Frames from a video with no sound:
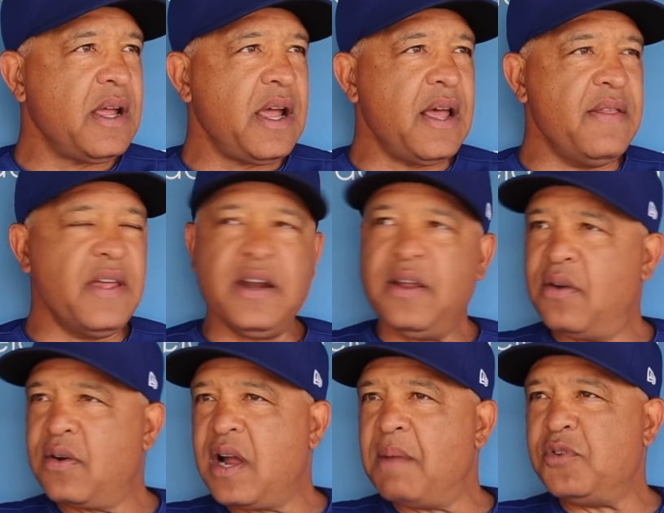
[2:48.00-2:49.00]
And then
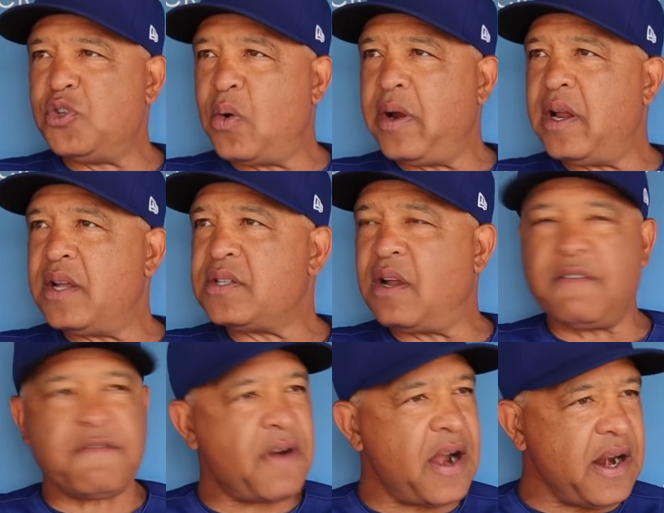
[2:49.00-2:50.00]
he'll come join us on
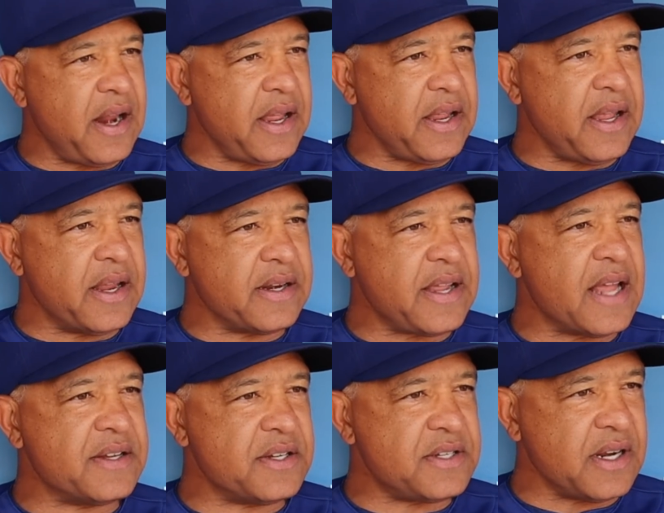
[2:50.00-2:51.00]
Friday in
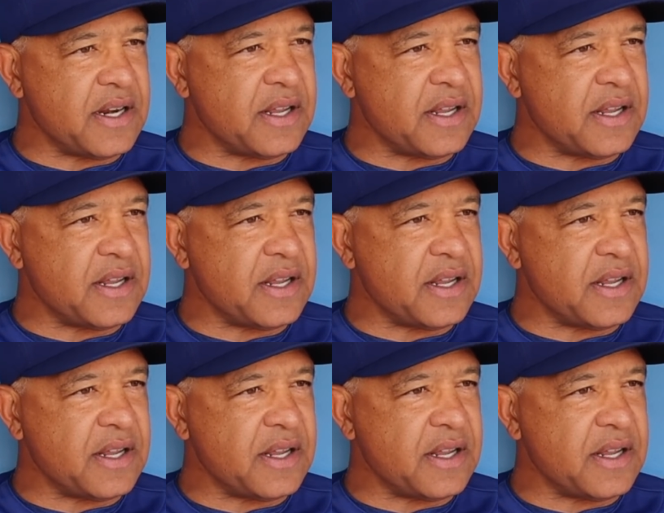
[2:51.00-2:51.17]
Kansas City.